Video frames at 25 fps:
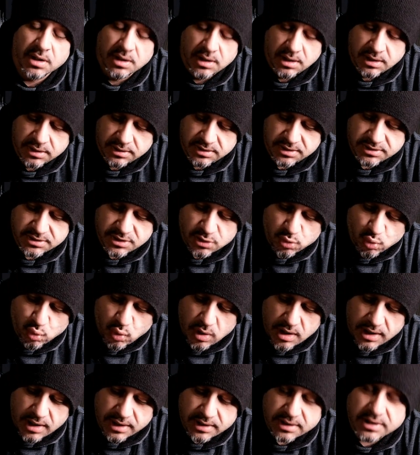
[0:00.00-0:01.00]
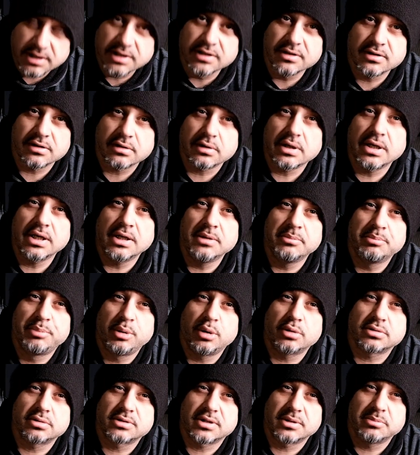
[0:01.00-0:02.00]
This is one really
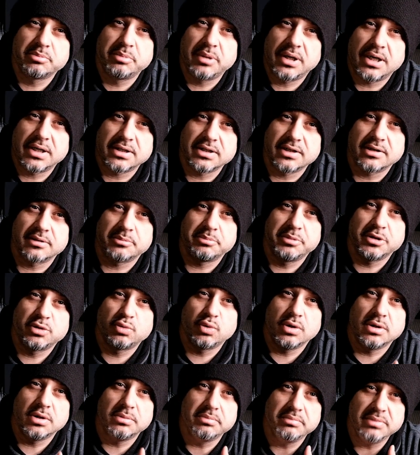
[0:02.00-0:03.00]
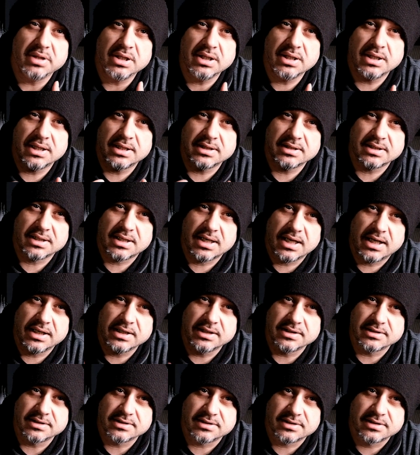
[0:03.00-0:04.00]
important barrier between me and the
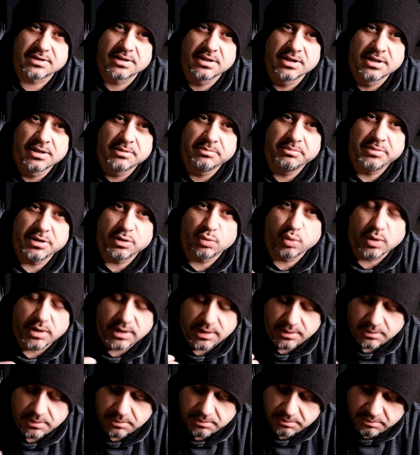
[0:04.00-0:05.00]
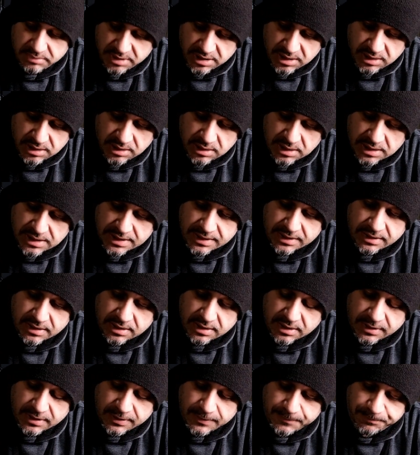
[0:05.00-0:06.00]
clients, between me and
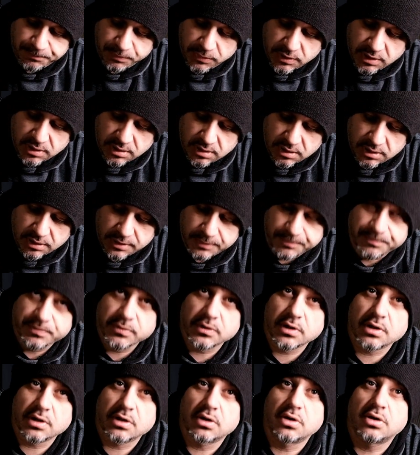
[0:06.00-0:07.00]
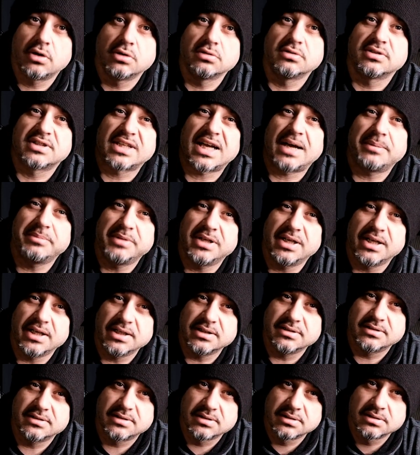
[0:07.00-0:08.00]
the
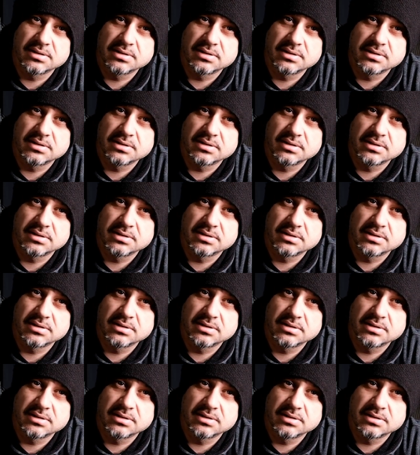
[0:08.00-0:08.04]
contaminate.